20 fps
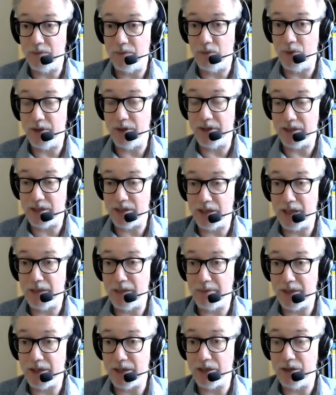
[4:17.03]
with a
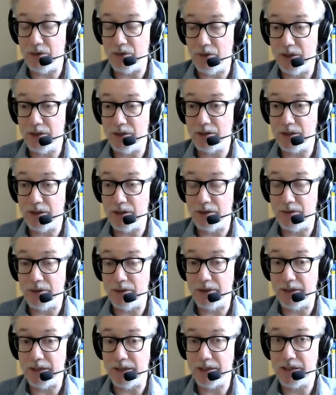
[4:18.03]
dynamic QR code
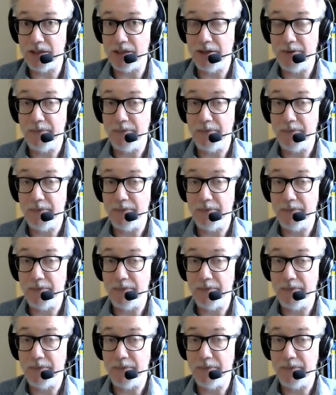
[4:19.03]
on it